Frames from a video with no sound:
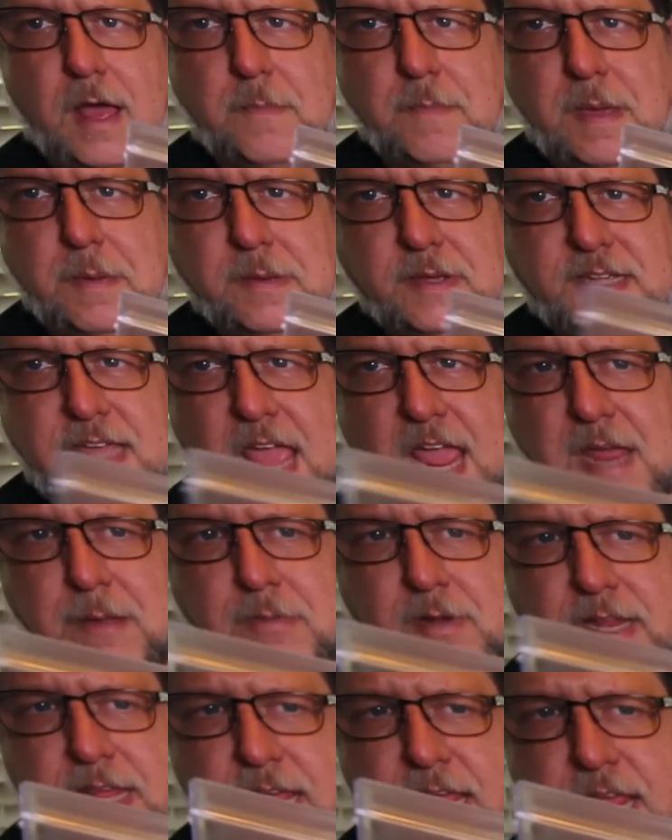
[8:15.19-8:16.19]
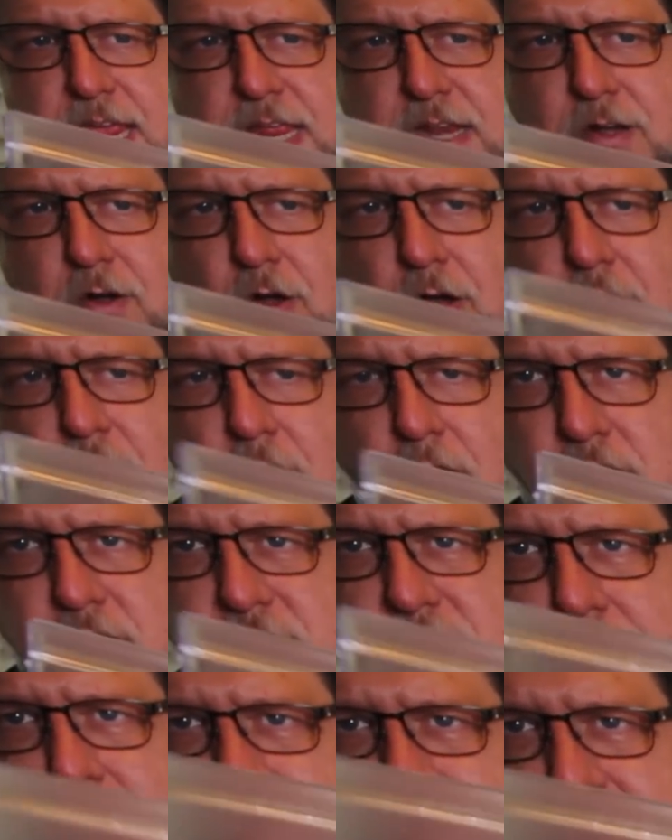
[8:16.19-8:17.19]
maybe cabling or
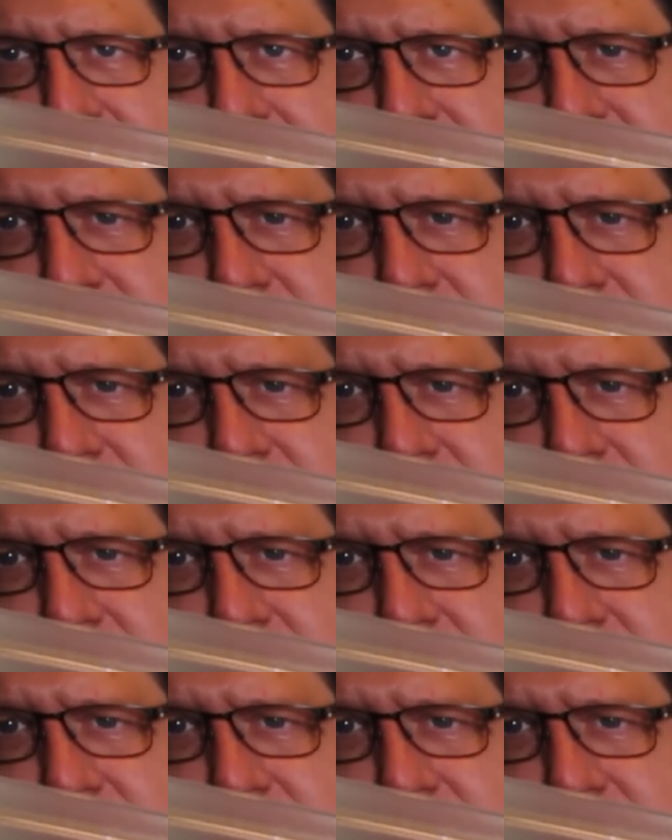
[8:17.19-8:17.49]
something else